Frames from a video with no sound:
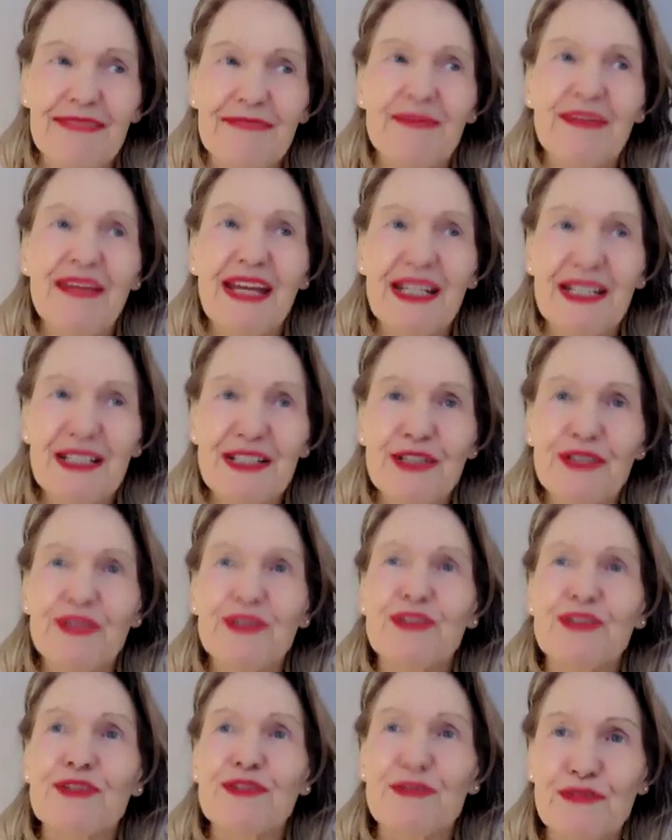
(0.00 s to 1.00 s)
Then you're
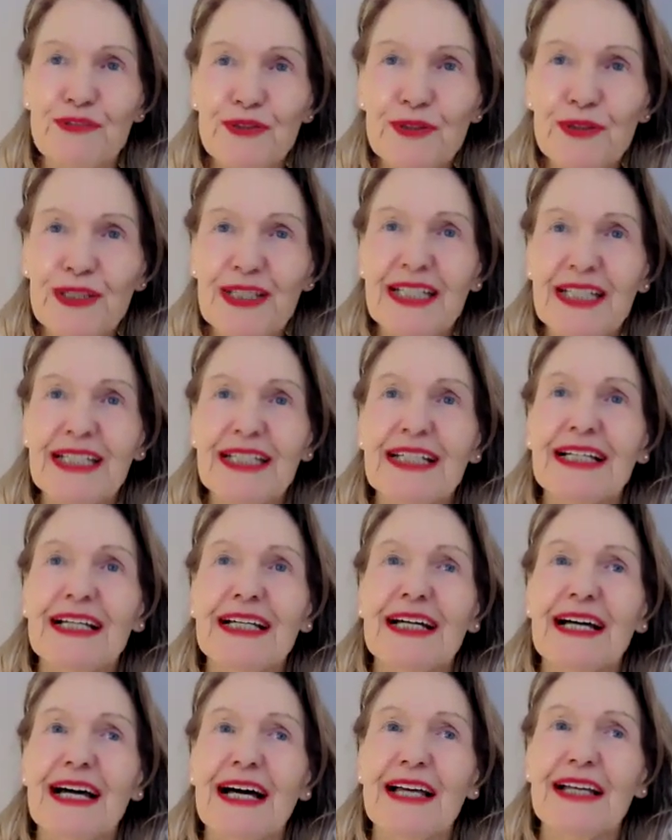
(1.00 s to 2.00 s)
truly
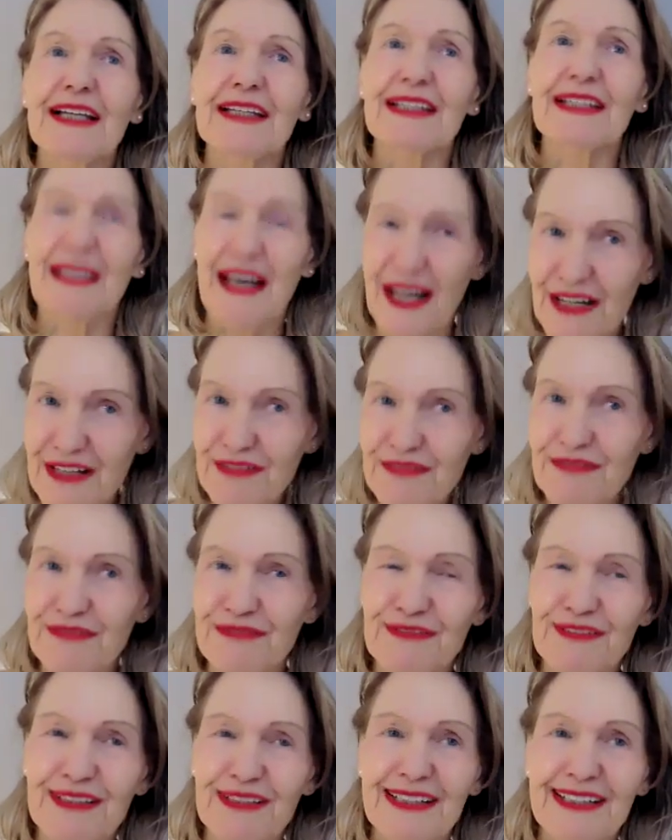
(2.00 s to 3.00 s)
alive.
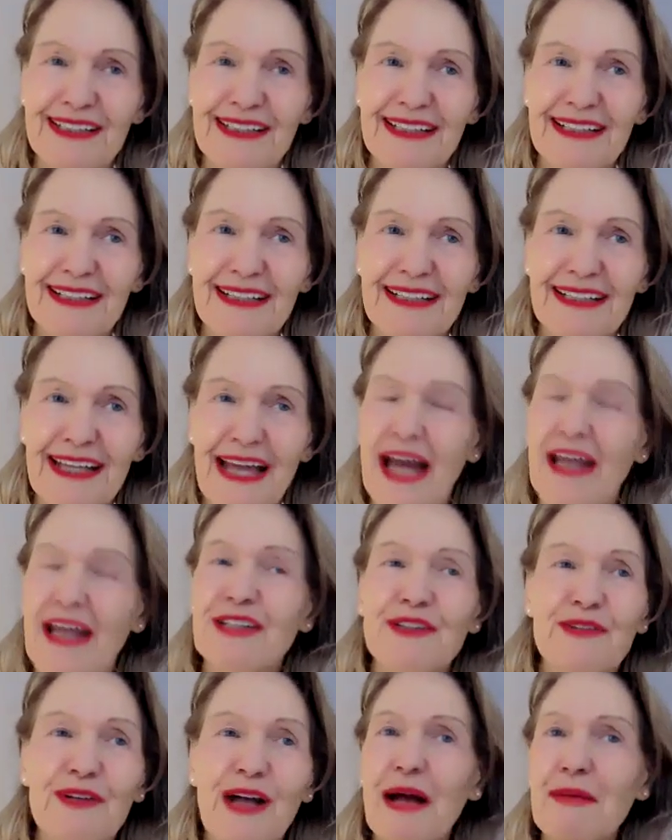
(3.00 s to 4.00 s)
Yeah, and
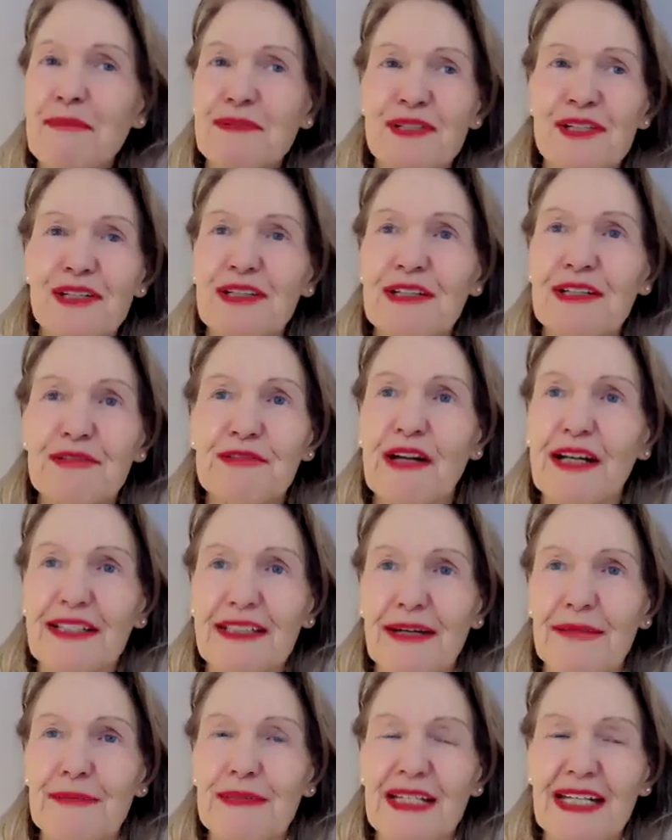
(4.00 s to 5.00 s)
you're absolutely right.
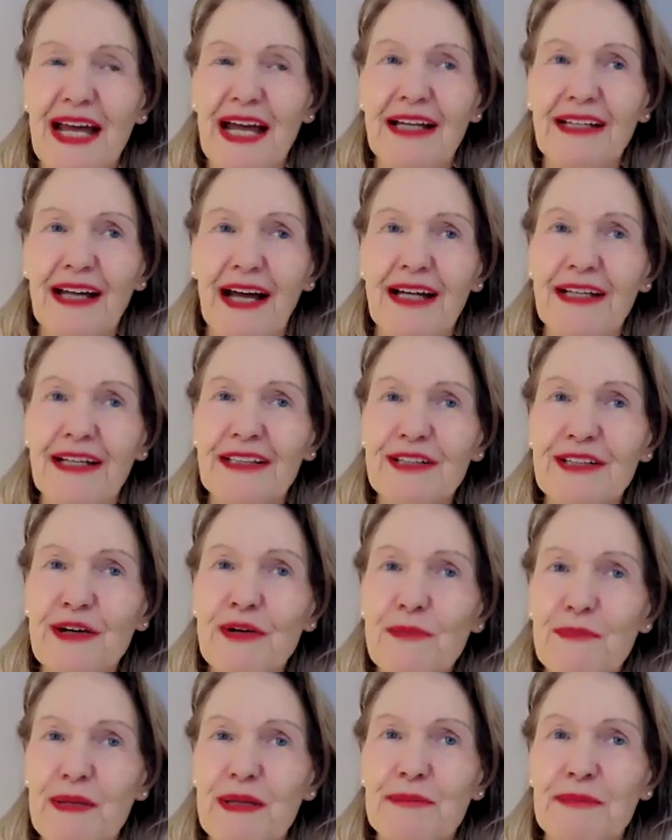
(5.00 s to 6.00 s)
I mean, I know
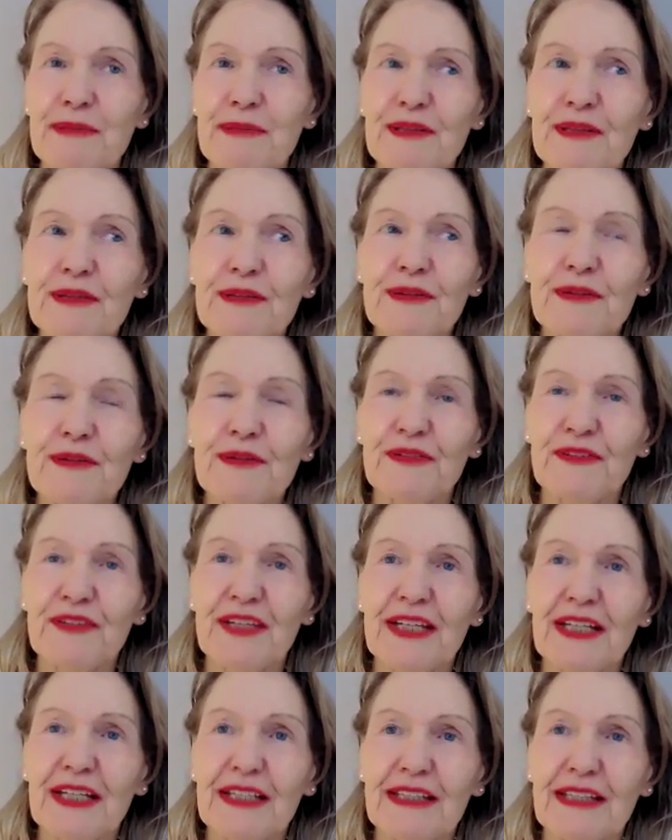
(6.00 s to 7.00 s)
people who
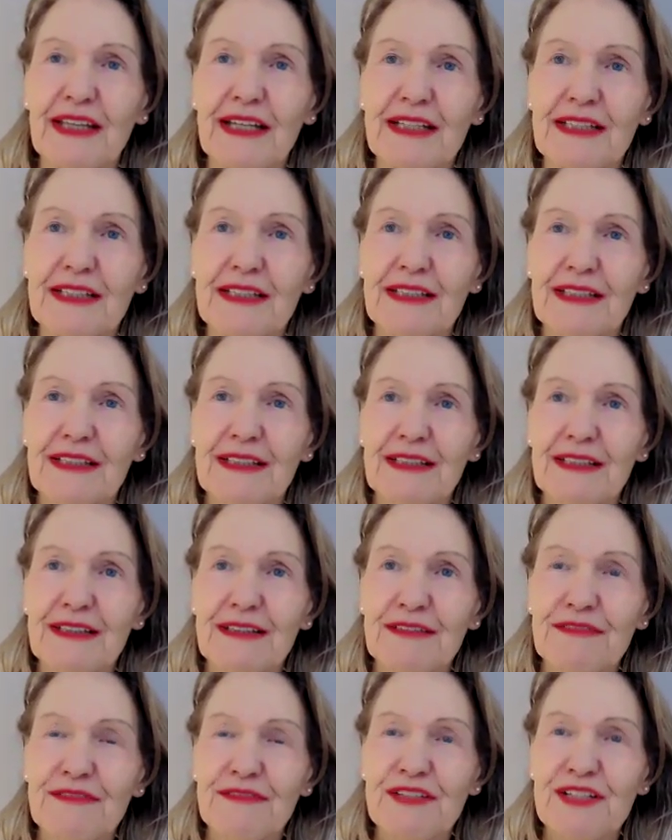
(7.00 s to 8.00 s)
think that,
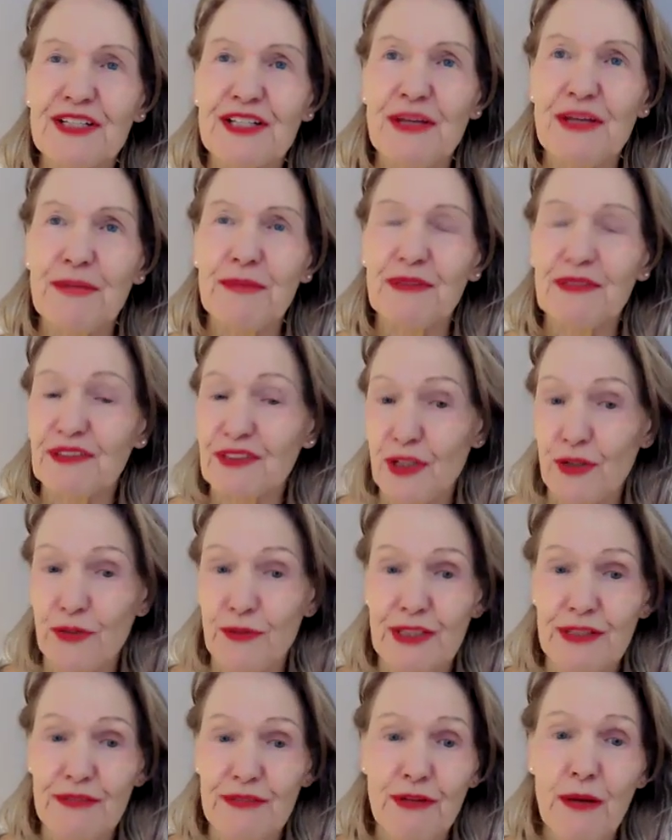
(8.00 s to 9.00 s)
for example,
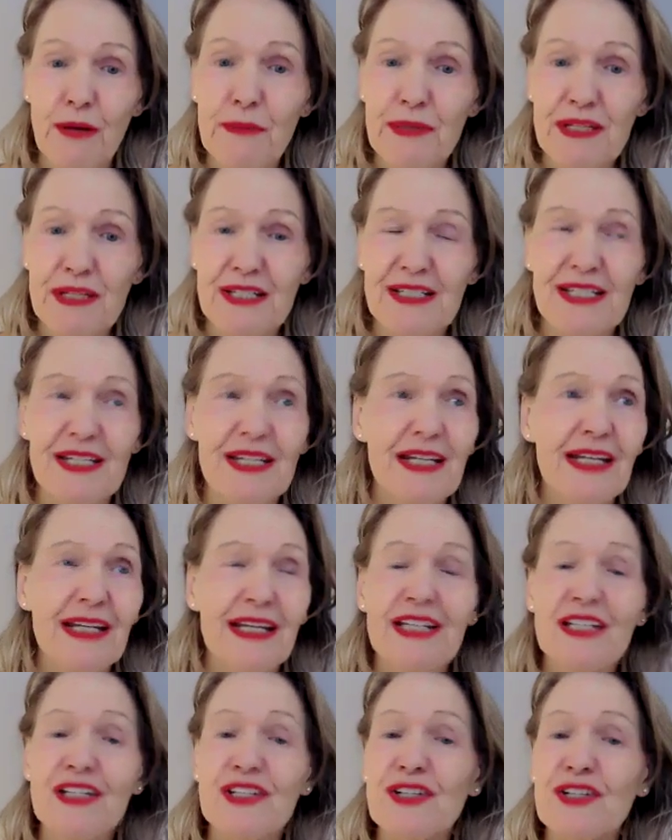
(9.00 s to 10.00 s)
Tony Robbins
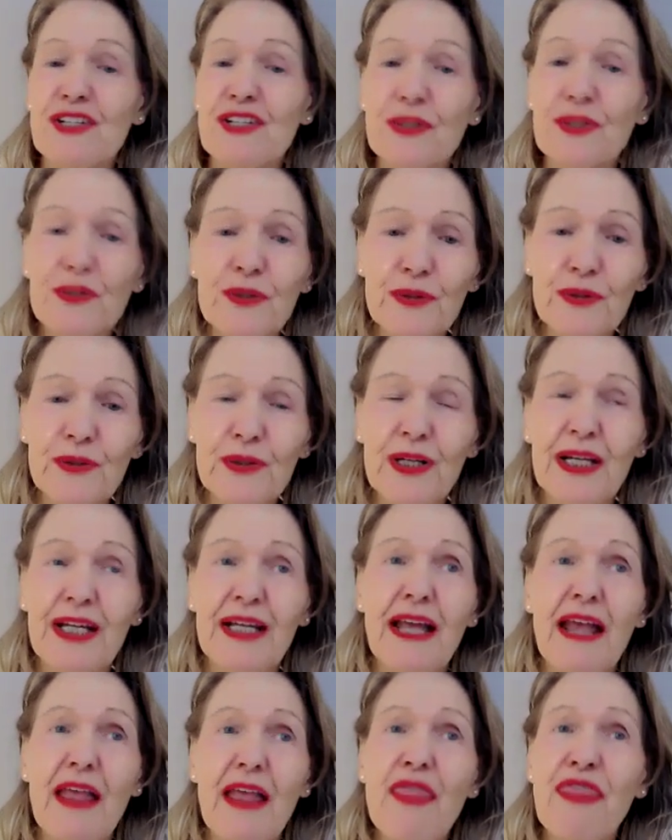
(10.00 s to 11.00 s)
is too
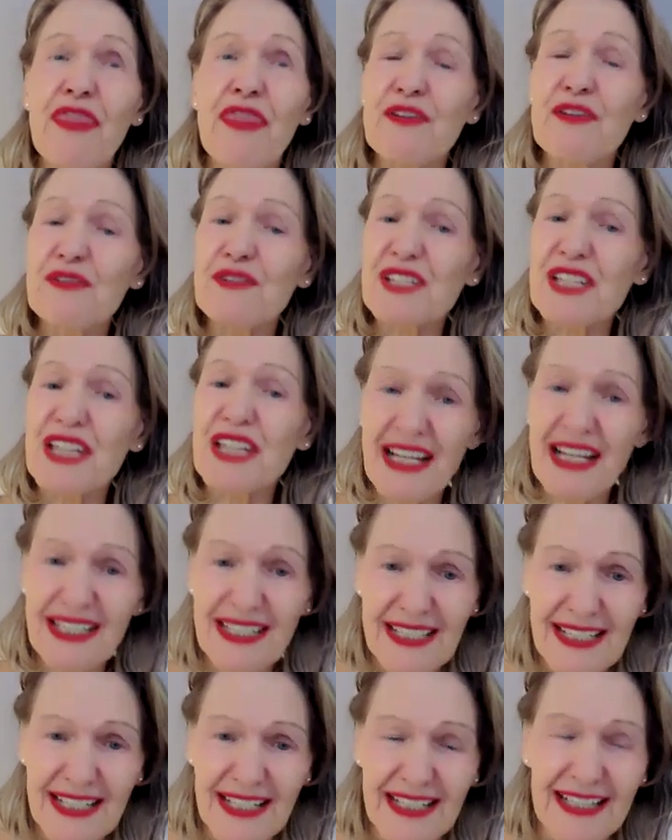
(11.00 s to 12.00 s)

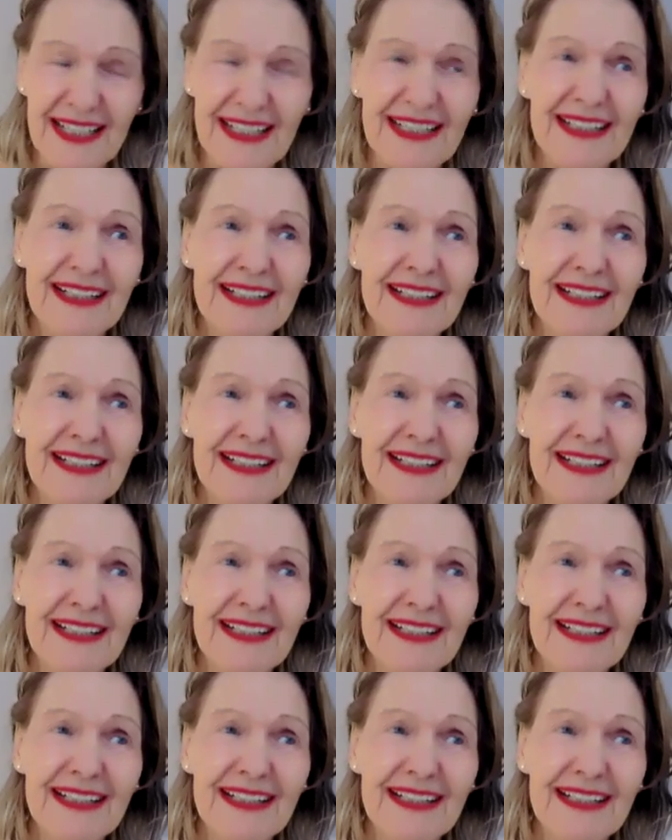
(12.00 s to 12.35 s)
enthusiastic.